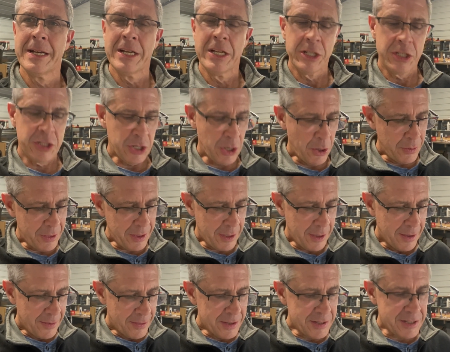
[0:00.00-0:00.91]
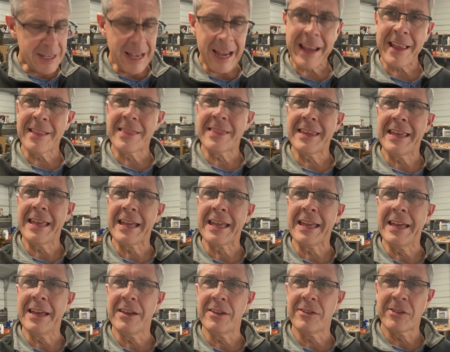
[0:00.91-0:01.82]
So the, the second thing
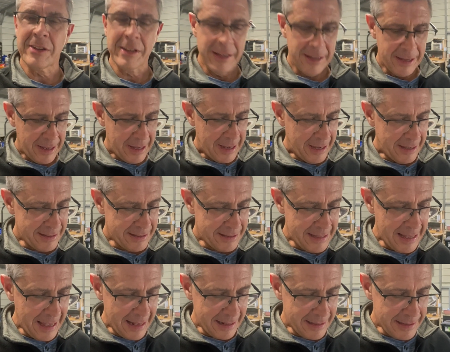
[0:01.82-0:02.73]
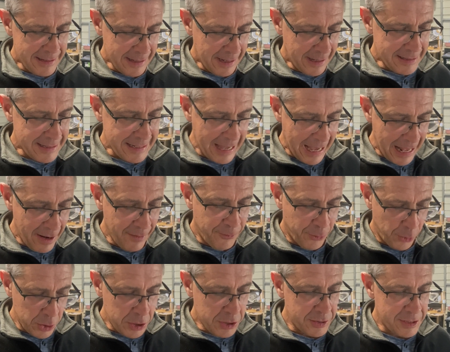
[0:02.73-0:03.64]
is, is that uh, it's got,
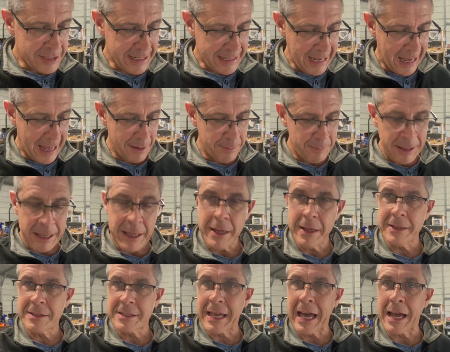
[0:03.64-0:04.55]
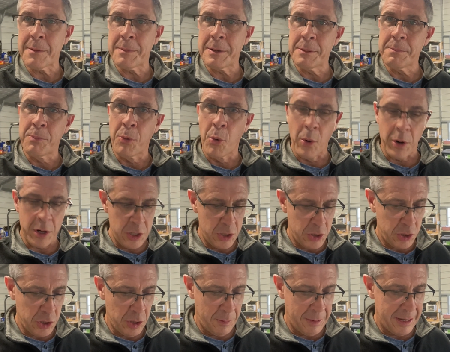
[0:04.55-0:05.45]
first, it's gotta be, it's gotta be
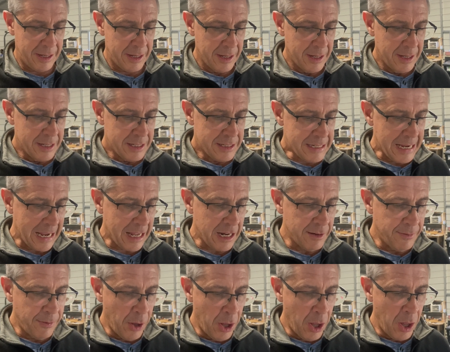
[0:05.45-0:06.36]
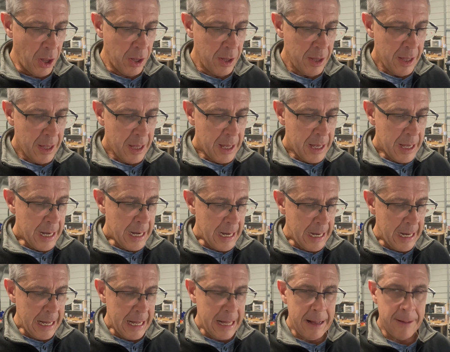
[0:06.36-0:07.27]
important to me. Second of all,
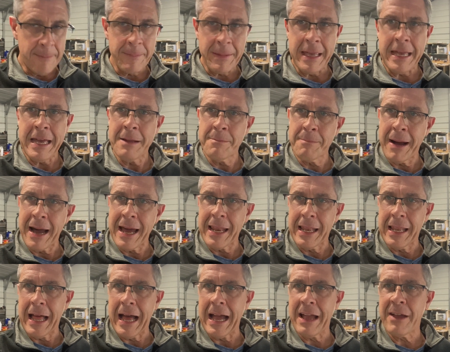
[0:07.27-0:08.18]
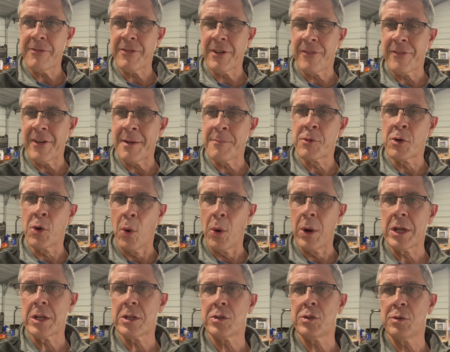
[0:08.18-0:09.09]
um, in my life, if I'm
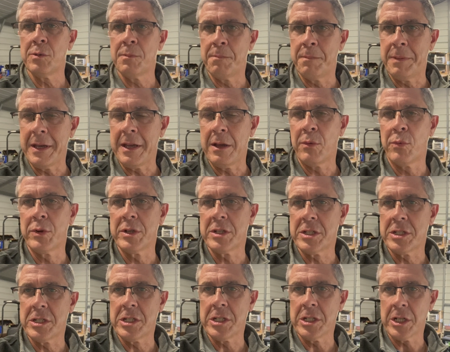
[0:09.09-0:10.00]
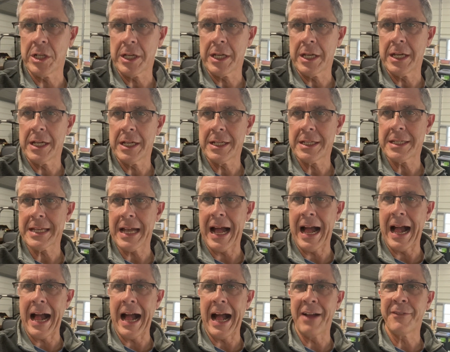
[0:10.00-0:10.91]
going to be resilient,
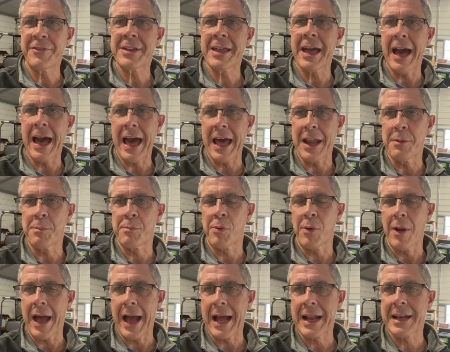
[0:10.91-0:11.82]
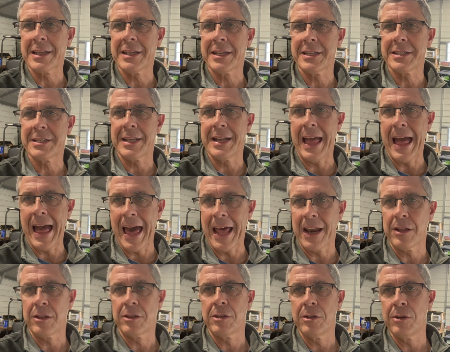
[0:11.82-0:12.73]
I've got to practice an
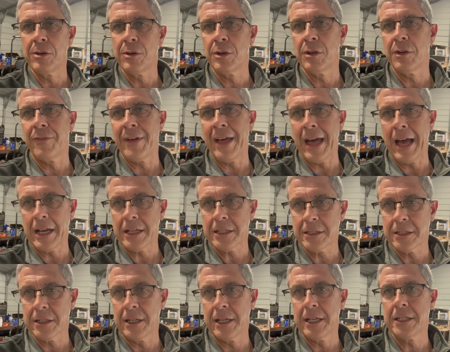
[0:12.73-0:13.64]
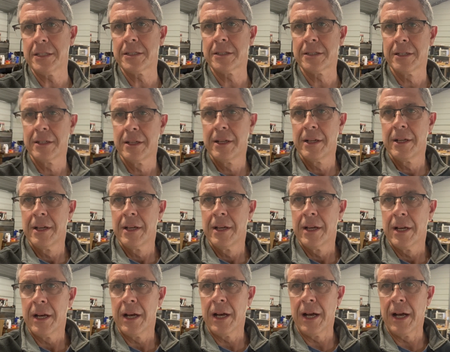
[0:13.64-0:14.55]
attitude of excellence.
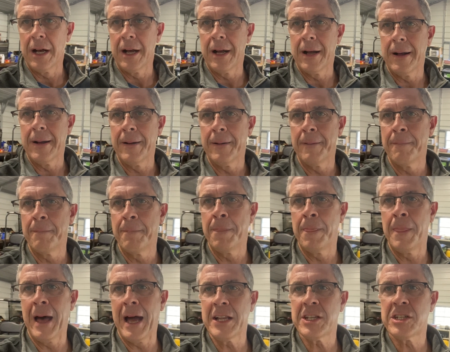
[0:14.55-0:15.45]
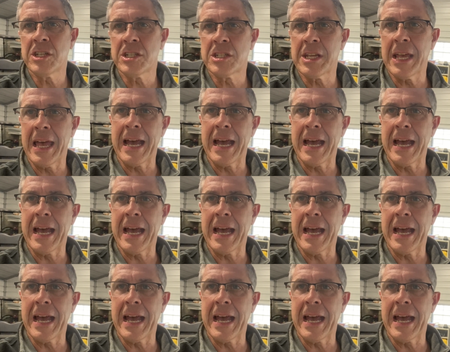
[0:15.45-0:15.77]
Uh, not just